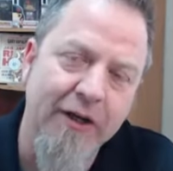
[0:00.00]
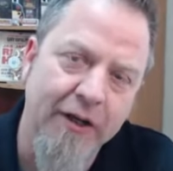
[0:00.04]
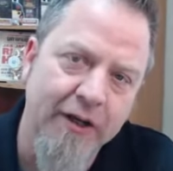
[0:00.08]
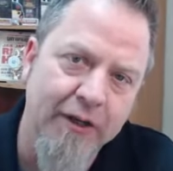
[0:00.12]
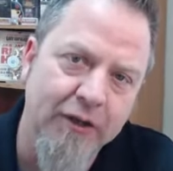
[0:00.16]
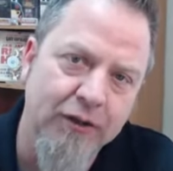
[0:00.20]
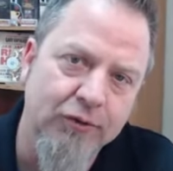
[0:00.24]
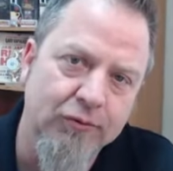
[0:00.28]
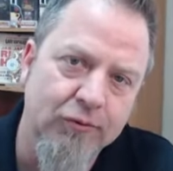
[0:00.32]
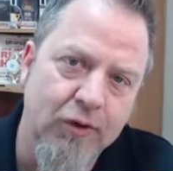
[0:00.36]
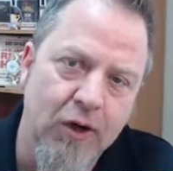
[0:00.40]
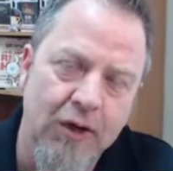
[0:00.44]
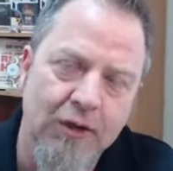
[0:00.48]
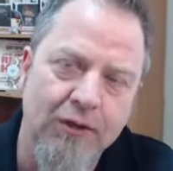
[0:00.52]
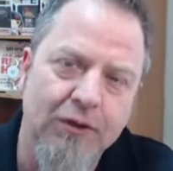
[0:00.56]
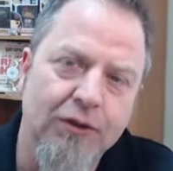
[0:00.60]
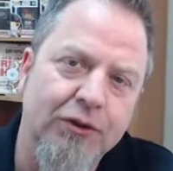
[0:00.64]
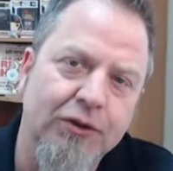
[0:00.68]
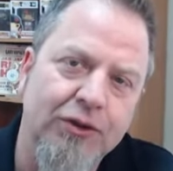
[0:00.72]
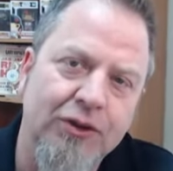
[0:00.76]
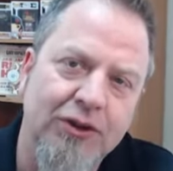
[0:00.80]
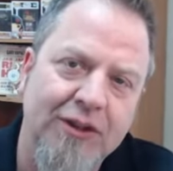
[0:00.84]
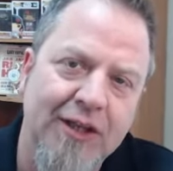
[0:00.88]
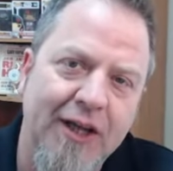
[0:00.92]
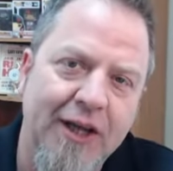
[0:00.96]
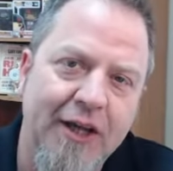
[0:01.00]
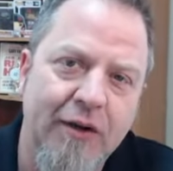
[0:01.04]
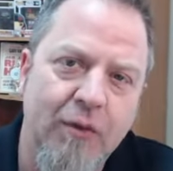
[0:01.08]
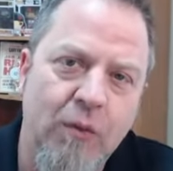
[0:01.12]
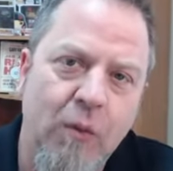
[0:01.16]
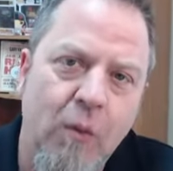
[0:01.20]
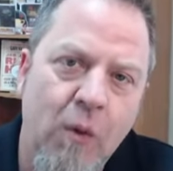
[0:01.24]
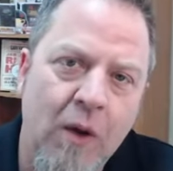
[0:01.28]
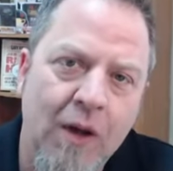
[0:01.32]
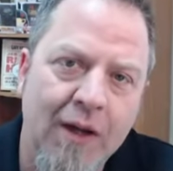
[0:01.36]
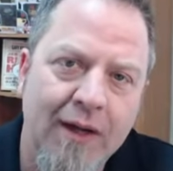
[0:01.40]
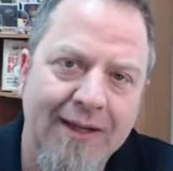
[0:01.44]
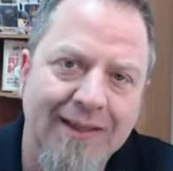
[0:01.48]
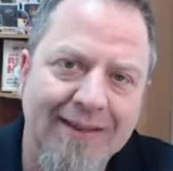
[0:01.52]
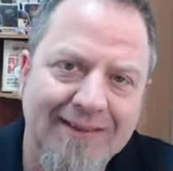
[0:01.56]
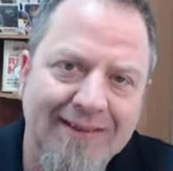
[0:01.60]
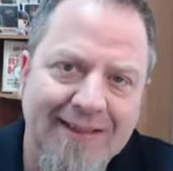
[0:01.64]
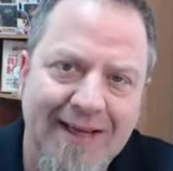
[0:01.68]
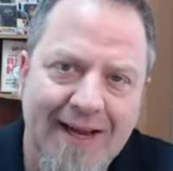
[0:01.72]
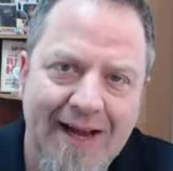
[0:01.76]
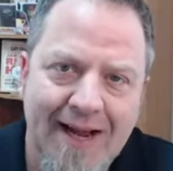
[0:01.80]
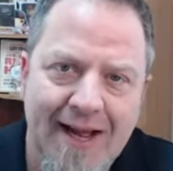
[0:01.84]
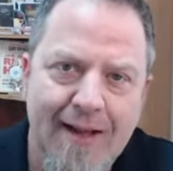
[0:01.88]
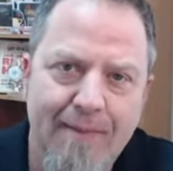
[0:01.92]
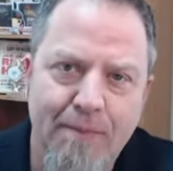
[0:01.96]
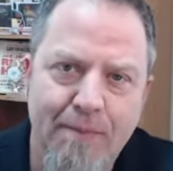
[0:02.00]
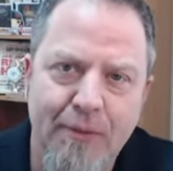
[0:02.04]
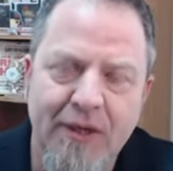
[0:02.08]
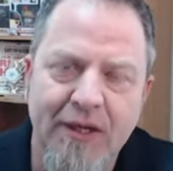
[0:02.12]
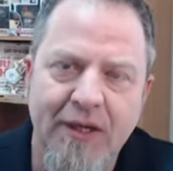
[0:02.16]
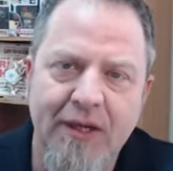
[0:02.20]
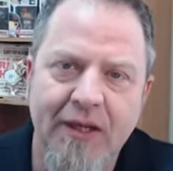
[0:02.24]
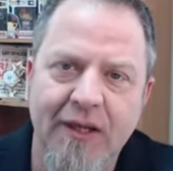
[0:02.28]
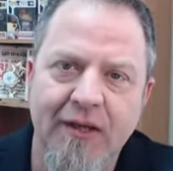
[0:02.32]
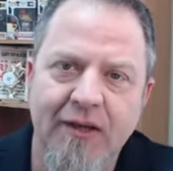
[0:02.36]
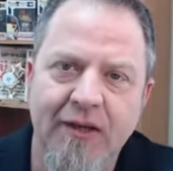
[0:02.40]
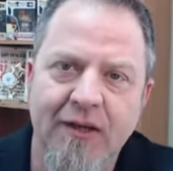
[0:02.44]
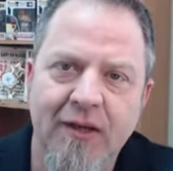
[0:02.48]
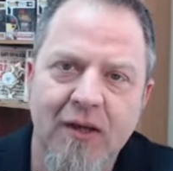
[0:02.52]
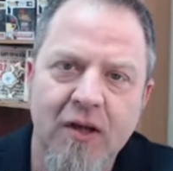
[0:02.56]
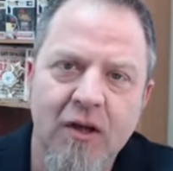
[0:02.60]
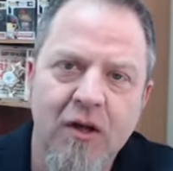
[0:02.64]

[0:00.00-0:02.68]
and you understand what is happening,